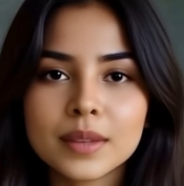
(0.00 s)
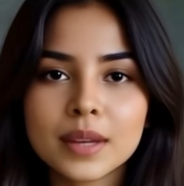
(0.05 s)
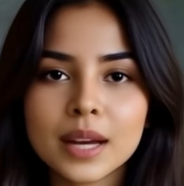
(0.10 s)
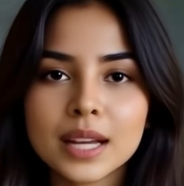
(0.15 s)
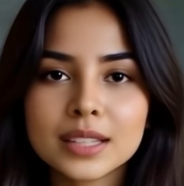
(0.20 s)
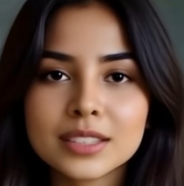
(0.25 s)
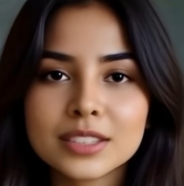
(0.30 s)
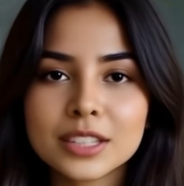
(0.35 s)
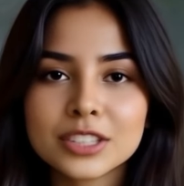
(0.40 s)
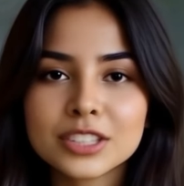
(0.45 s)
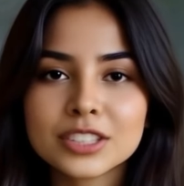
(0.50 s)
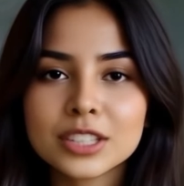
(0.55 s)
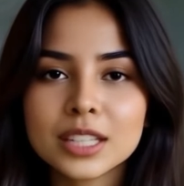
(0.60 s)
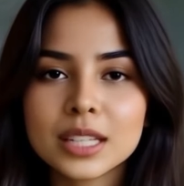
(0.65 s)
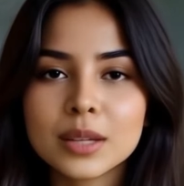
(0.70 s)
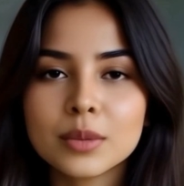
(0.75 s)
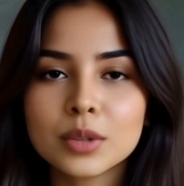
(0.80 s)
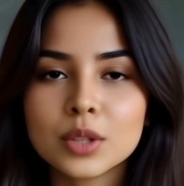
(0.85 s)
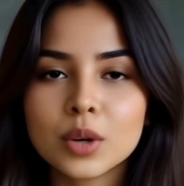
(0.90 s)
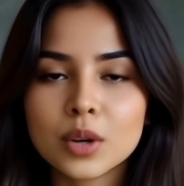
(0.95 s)
As the
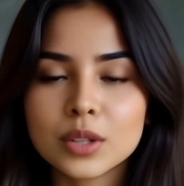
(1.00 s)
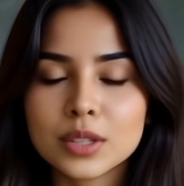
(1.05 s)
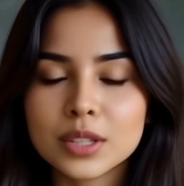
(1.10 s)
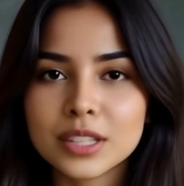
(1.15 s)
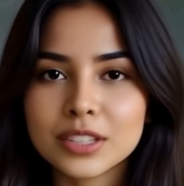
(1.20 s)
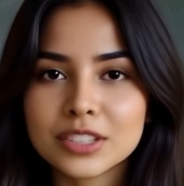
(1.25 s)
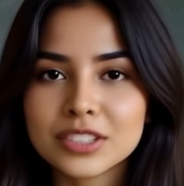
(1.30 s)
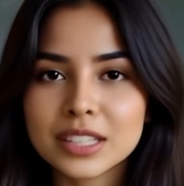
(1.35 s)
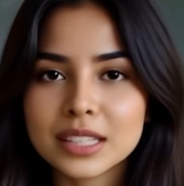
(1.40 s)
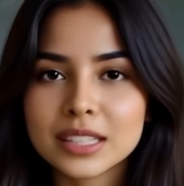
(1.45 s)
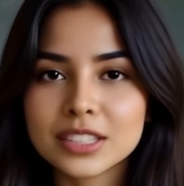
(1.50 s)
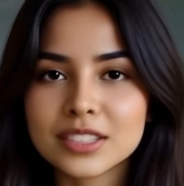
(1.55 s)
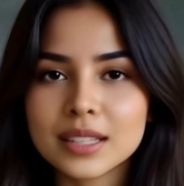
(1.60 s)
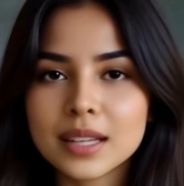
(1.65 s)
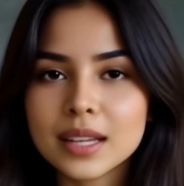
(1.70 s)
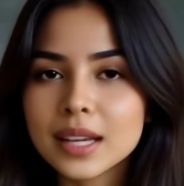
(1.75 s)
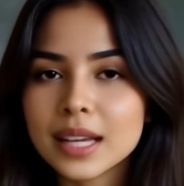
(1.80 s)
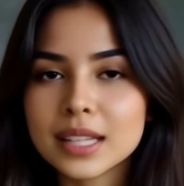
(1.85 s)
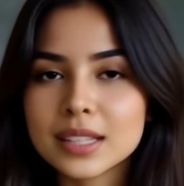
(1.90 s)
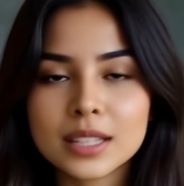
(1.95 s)
steam condenses,
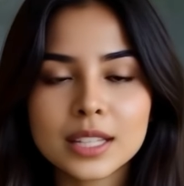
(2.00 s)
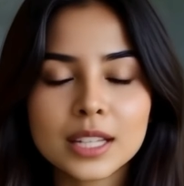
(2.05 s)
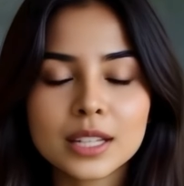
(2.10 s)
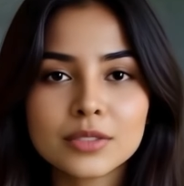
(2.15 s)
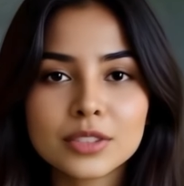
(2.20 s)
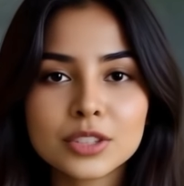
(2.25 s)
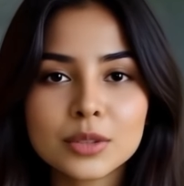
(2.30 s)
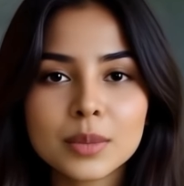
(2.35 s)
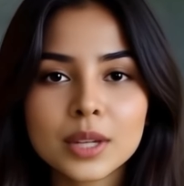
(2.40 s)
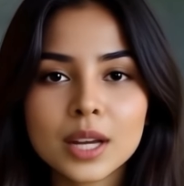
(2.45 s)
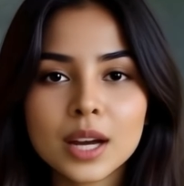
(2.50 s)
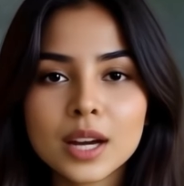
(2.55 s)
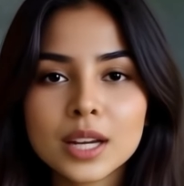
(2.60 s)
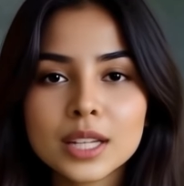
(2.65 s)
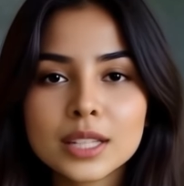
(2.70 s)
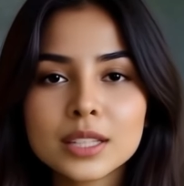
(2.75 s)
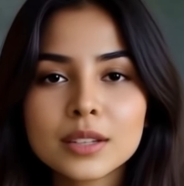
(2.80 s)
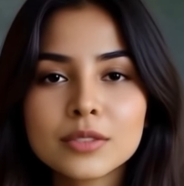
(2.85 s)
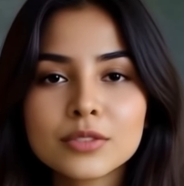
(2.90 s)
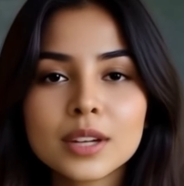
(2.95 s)
it leaves
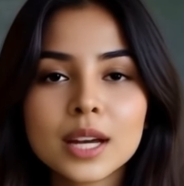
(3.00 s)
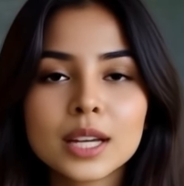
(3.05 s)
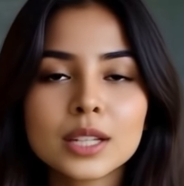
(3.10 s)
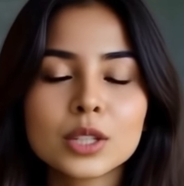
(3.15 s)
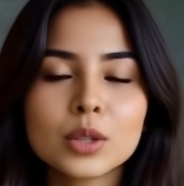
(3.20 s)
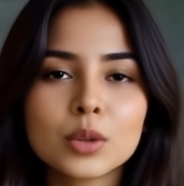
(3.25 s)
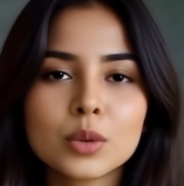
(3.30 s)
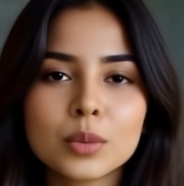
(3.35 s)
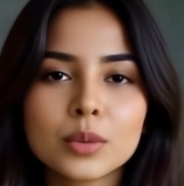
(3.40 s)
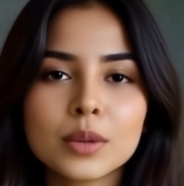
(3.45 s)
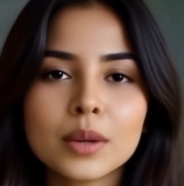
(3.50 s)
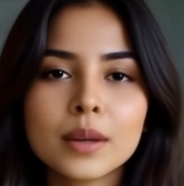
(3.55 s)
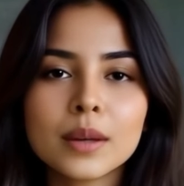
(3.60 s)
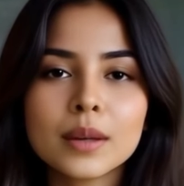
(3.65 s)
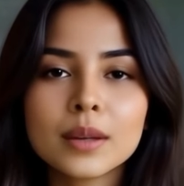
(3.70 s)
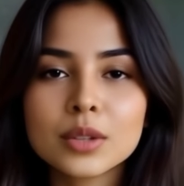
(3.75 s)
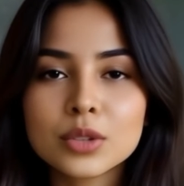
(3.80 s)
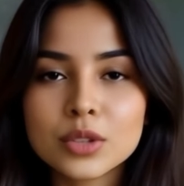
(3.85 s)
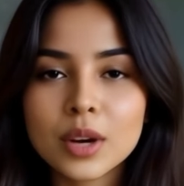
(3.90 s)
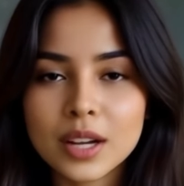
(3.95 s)
behind a vacuum,
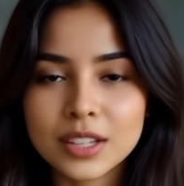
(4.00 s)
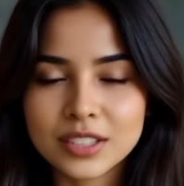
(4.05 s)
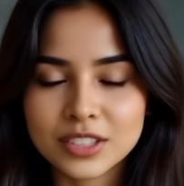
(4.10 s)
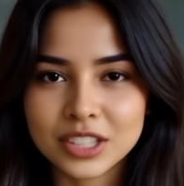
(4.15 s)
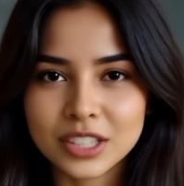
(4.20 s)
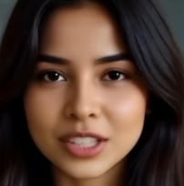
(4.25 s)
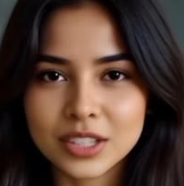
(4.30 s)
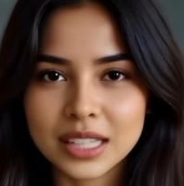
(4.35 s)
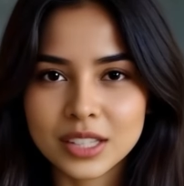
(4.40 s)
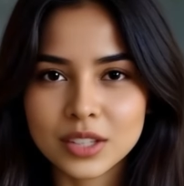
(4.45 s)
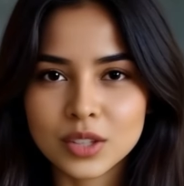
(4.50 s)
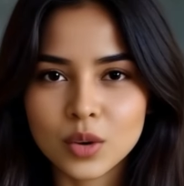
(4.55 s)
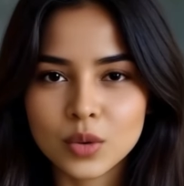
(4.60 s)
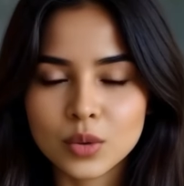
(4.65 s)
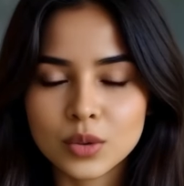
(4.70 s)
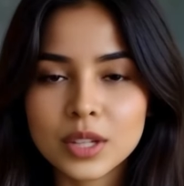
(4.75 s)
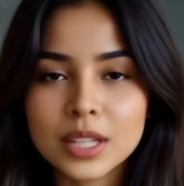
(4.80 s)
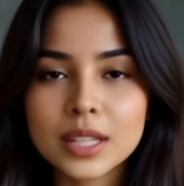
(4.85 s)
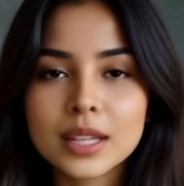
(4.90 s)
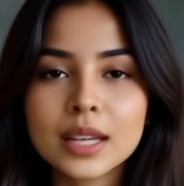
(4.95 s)
drastically
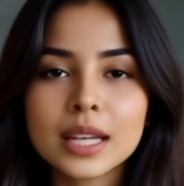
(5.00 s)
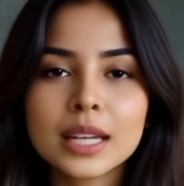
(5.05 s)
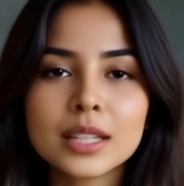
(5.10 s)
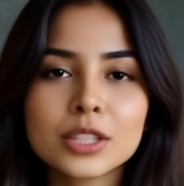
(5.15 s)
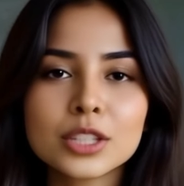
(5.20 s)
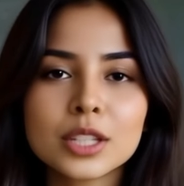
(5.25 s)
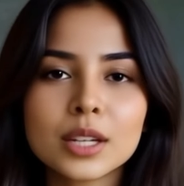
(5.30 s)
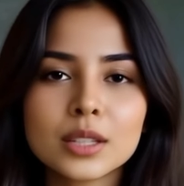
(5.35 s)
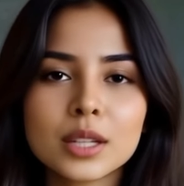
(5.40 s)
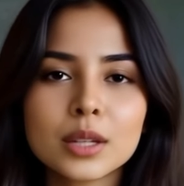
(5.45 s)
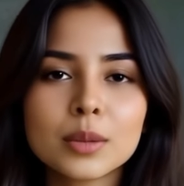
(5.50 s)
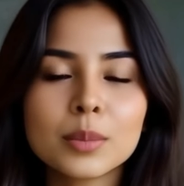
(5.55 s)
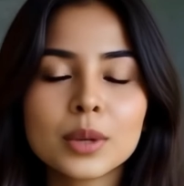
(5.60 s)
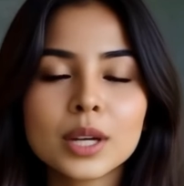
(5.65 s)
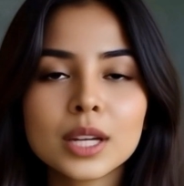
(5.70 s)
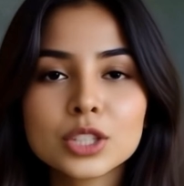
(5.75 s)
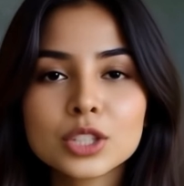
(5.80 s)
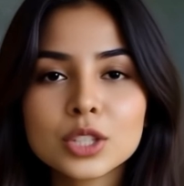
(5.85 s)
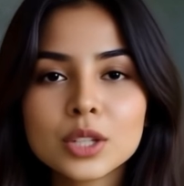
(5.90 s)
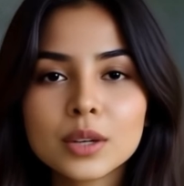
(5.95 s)
lowering internal
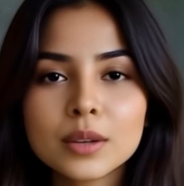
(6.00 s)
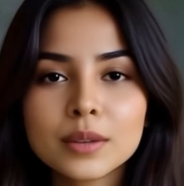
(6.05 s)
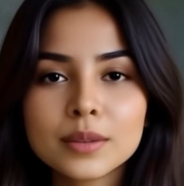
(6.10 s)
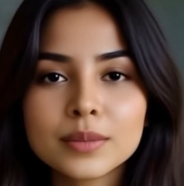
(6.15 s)
pressure.